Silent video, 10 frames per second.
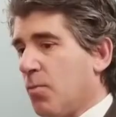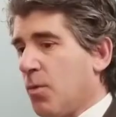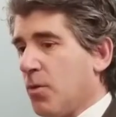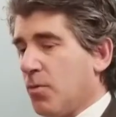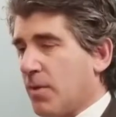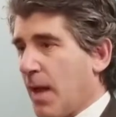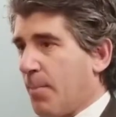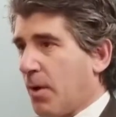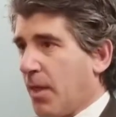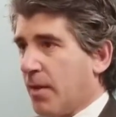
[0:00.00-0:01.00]
we use
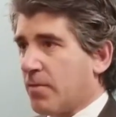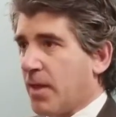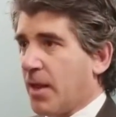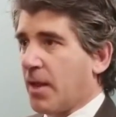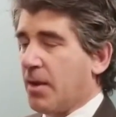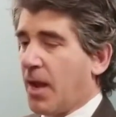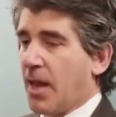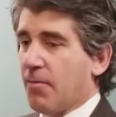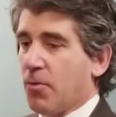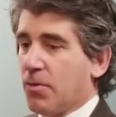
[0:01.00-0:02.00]
topical anesthetic, and
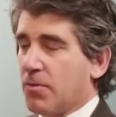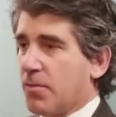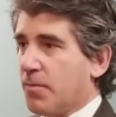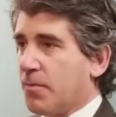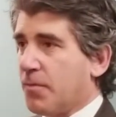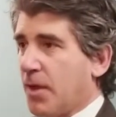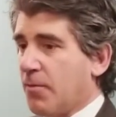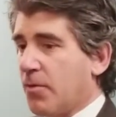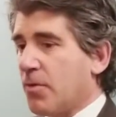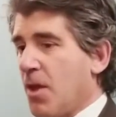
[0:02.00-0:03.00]
I have all these different
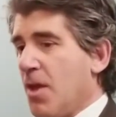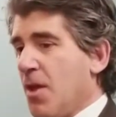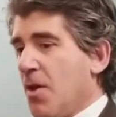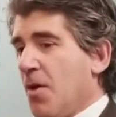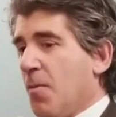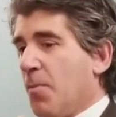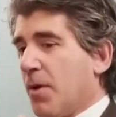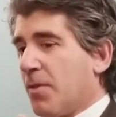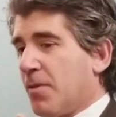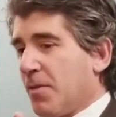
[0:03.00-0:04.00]
flavors,
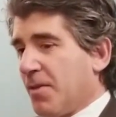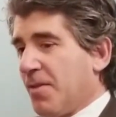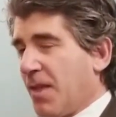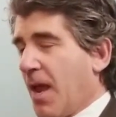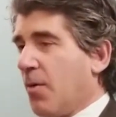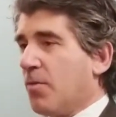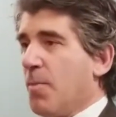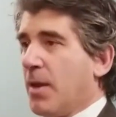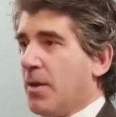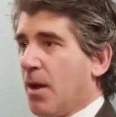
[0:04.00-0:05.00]
but the area
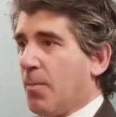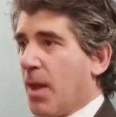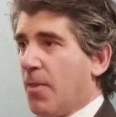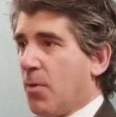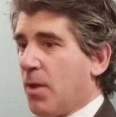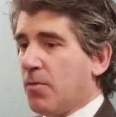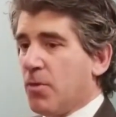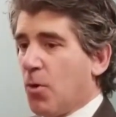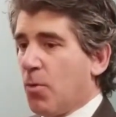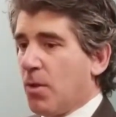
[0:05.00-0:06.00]
is made numb, and there
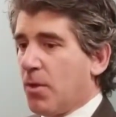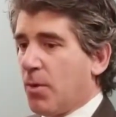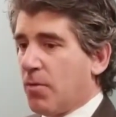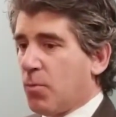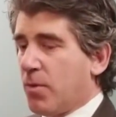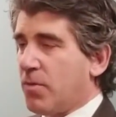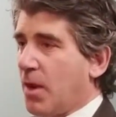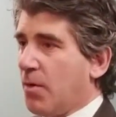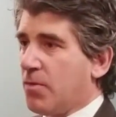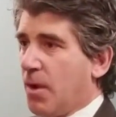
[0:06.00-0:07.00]
is no, there is once
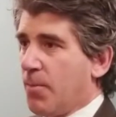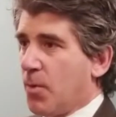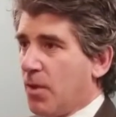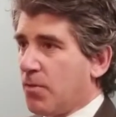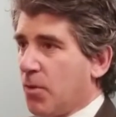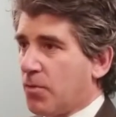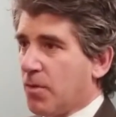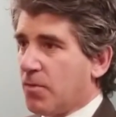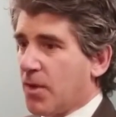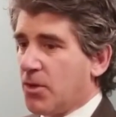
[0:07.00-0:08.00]
the area is numb, there is no
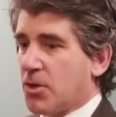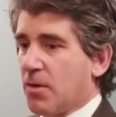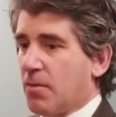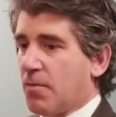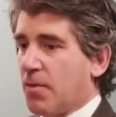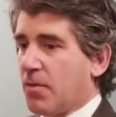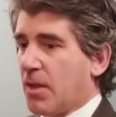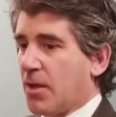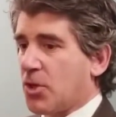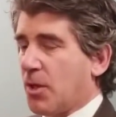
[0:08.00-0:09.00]
sensation. It's
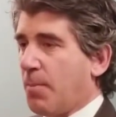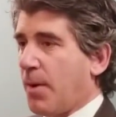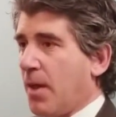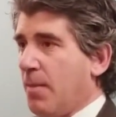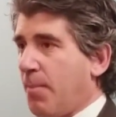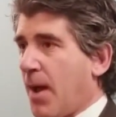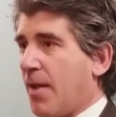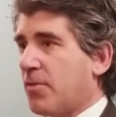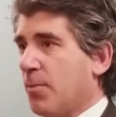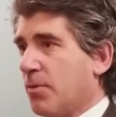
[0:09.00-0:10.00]
physiologically
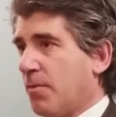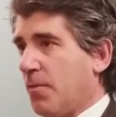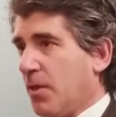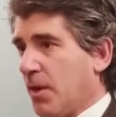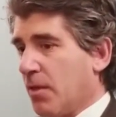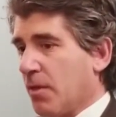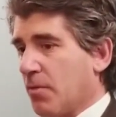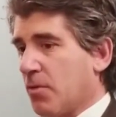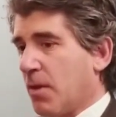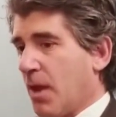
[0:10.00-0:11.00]
impossible to feel
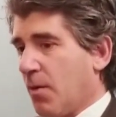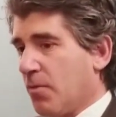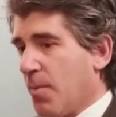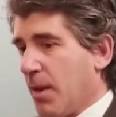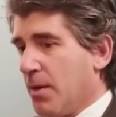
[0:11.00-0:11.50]
anything. So the area is made